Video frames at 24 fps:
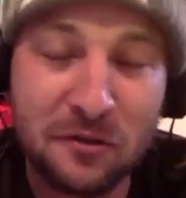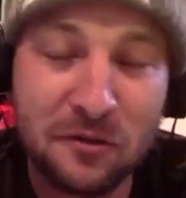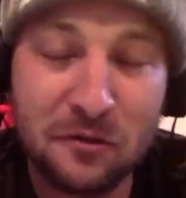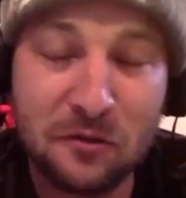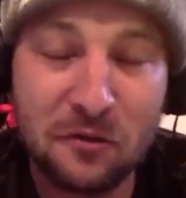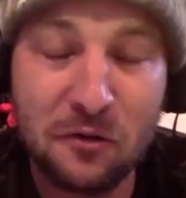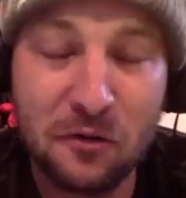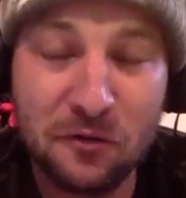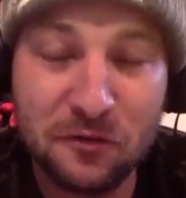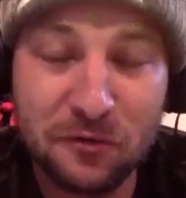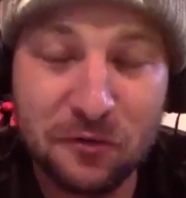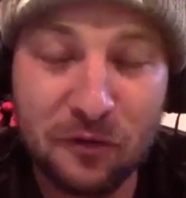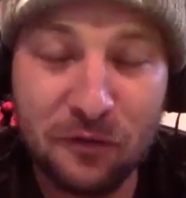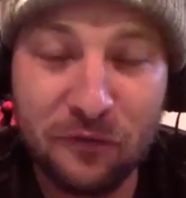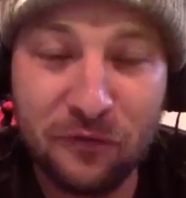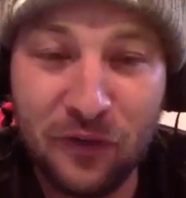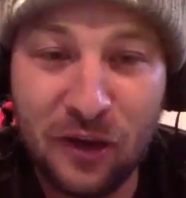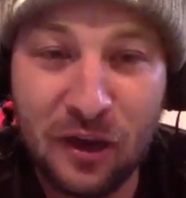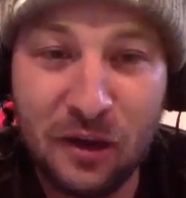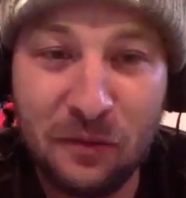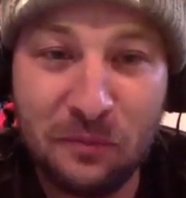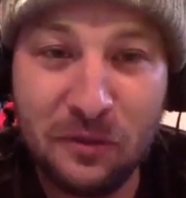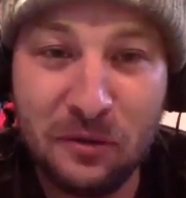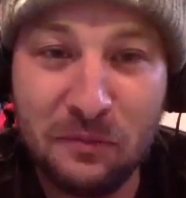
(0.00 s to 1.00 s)
You're also a
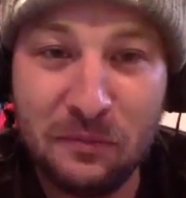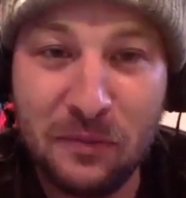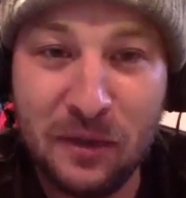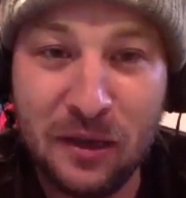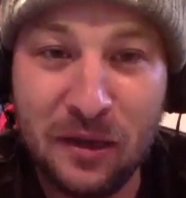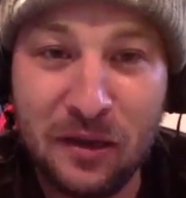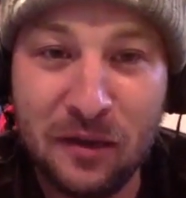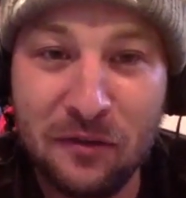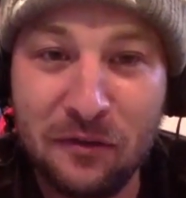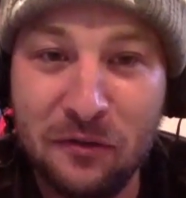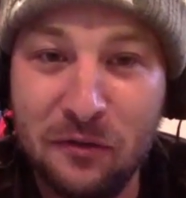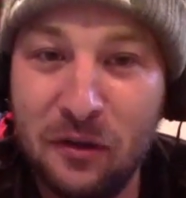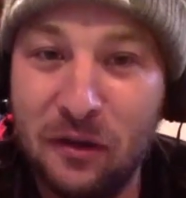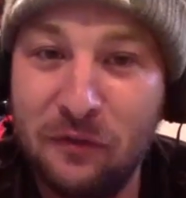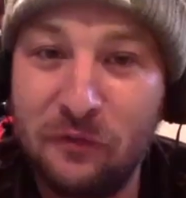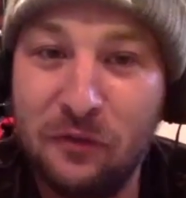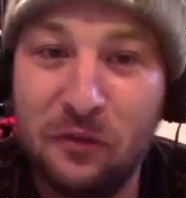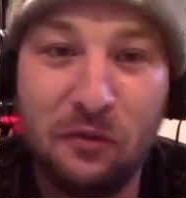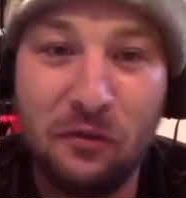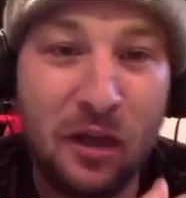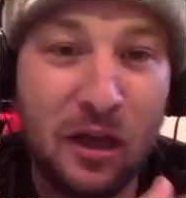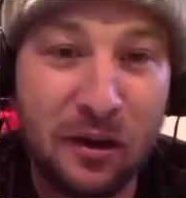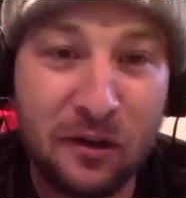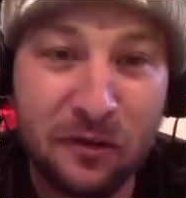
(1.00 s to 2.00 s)
family man. You have a
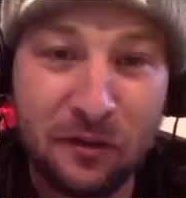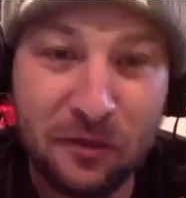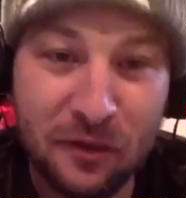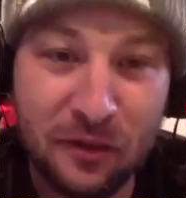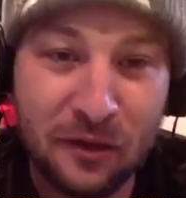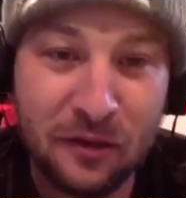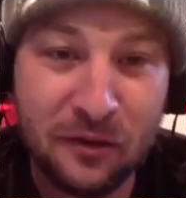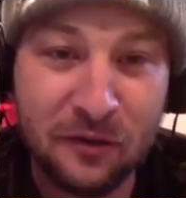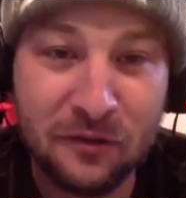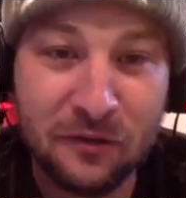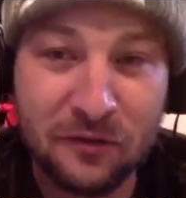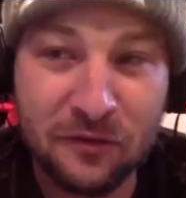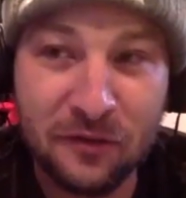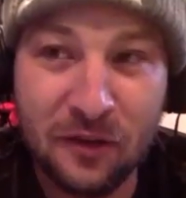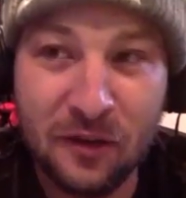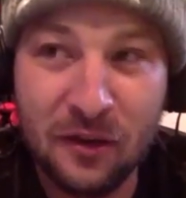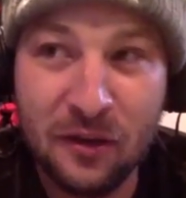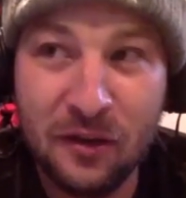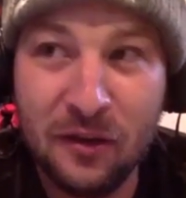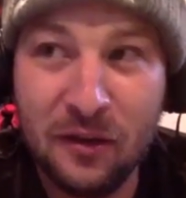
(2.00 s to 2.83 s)
lot of things